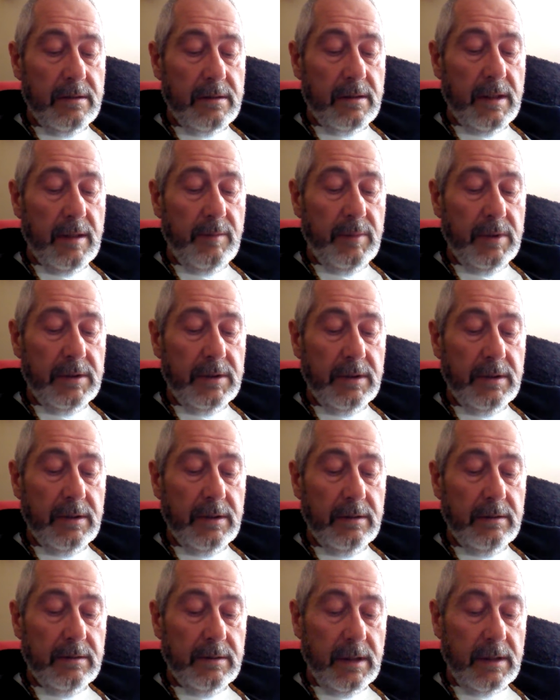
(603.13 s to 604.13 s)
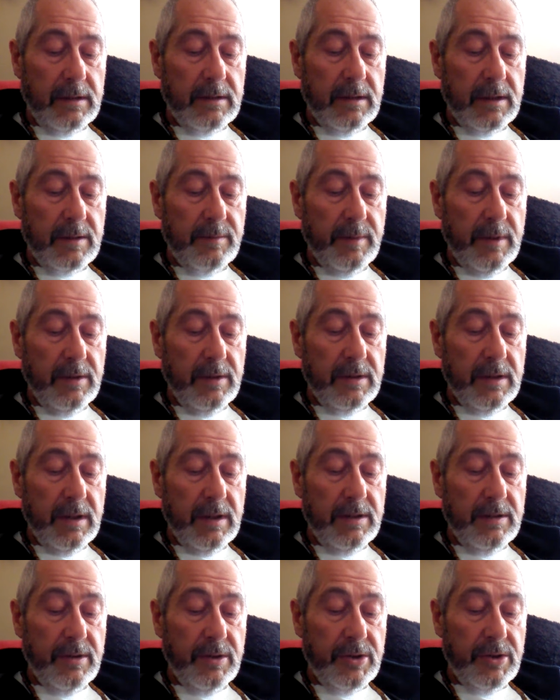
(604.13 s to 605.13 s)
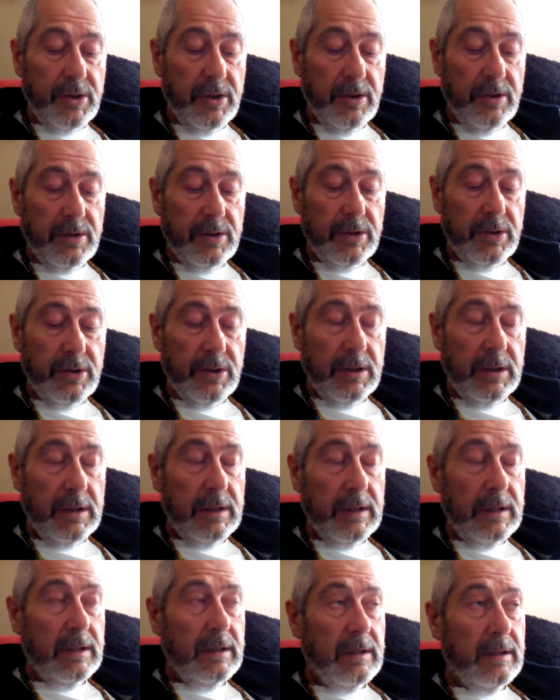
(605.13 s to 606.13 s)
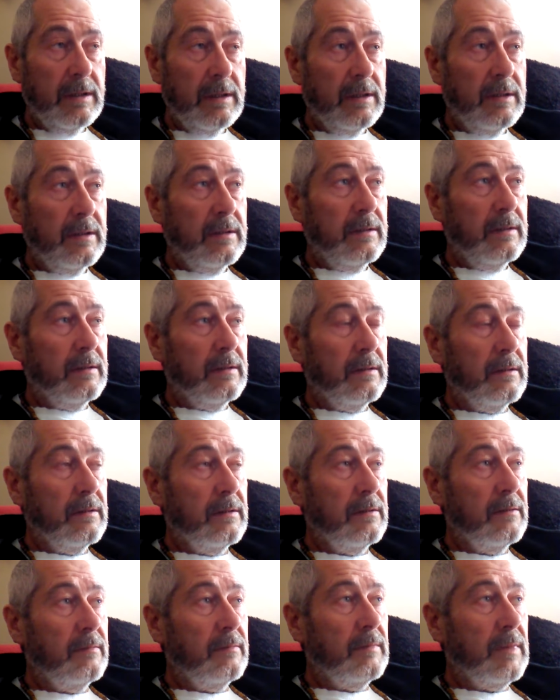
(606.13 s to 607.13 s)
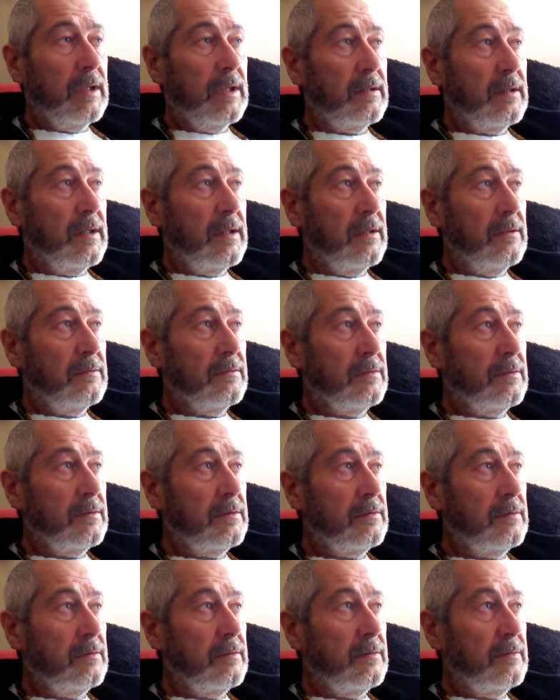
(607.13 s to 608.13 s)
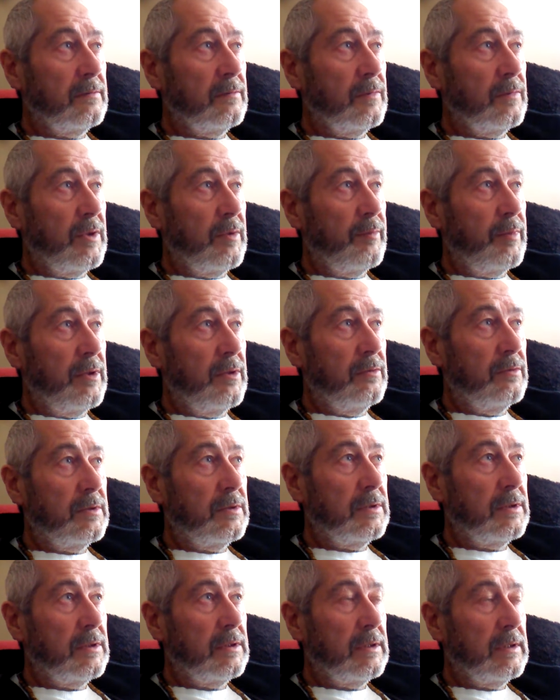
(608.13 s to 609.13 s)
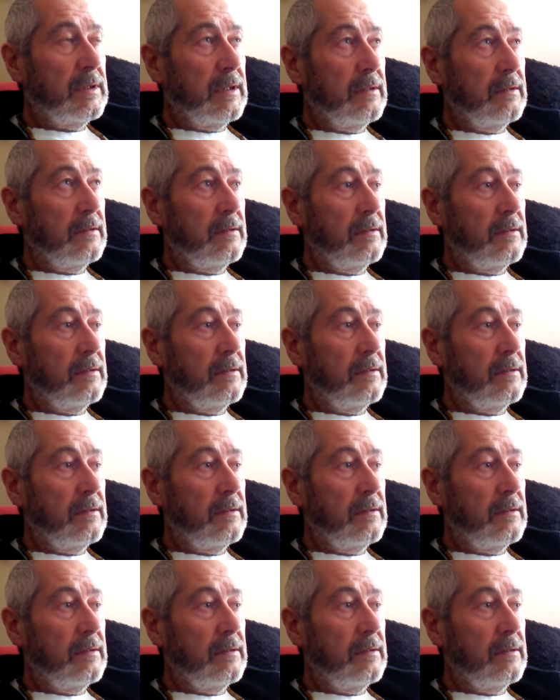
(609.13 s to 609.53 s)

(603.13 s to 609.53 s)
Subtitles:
the celebrity sex exposés, the church meltdowns with abuse and